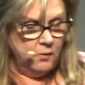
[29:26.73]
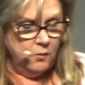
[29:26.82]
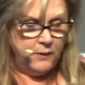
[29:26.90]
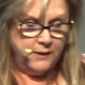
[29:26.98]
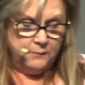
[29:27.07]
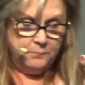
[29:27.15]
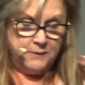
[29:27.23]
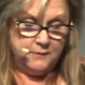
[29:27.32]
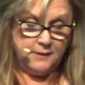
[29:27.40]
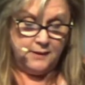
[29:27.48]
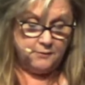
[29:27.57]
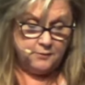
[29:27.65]
We had been
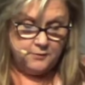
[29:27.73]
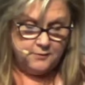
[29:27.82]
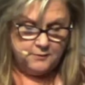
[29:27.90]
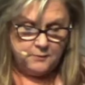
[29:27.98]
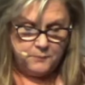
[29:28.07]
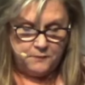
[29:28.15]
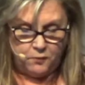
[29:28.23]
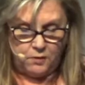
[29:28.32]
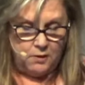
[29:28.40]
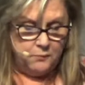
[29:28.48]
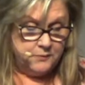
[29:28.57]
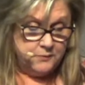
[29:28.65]
together since before
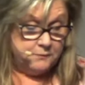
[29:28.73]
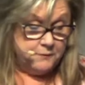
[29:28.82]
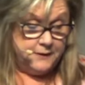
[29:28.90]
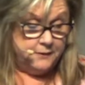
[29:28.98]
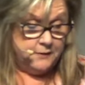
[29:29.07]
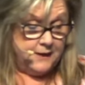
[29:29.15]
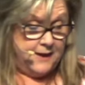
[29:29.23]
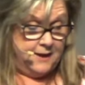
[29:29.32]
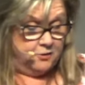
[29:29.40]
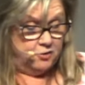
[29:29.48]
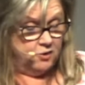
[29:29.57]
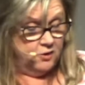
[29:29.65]
I was of legal
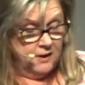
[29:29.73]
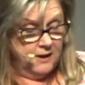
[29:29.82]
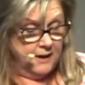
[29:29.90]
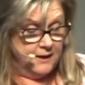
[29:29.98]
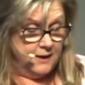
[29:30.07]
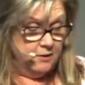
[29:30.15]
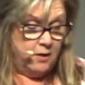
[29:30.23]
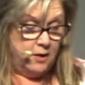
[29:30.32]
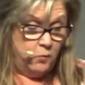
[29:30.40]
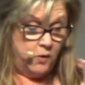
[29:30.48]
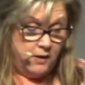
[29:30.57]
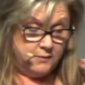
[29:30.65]
age, and here I
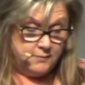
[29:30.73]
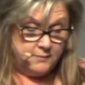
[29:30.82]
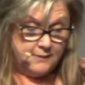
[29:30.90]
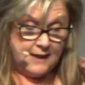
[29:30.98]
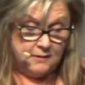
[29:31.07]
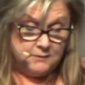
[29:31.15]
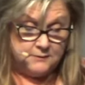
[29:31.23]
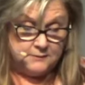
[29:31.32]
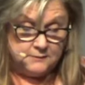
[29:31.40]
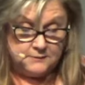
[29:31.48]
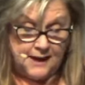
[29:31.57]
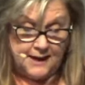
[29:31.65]
was, now
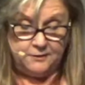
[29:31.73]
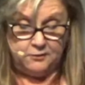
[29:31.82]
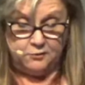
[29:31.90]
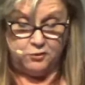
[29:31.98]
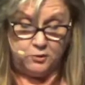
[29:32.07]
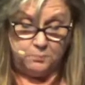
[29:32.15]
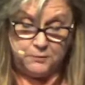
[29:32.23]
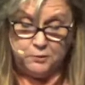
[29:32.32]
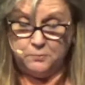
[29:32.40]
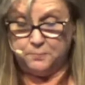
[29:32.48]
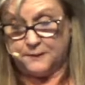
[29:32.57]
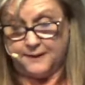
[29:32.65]
entitled to the
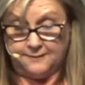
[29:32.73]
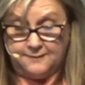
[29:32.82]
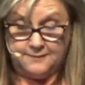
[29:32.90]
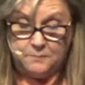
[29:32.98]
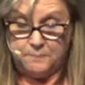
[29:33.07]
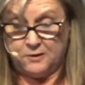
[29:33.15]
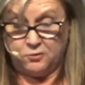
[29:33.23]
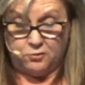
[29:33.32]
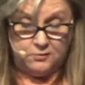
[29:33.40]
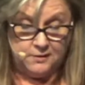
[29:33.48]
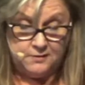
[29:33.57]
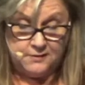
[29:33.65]
Blue Plate special
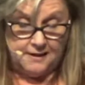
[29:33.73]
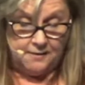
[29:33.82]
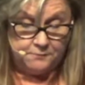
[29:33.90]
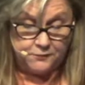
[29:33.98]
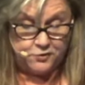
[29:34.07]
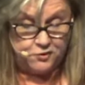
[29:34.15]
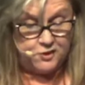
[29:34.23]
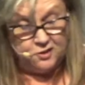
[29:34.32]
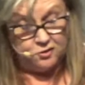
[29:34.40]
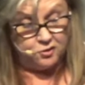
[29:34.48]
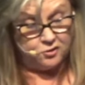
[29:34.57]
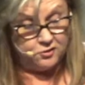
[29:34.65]
discount for
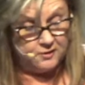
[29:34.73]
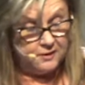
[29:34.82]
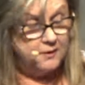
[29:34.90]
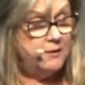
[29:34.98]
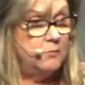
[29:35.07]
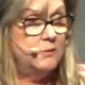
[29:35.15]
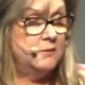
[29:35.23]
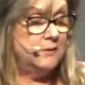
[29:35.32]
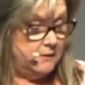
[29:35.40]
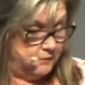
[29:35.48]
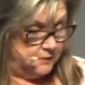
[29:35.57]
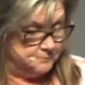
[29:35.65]
seniors, and he was
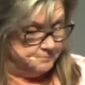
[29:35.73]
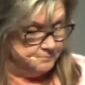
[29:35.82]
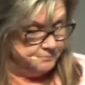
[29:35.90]
leaving.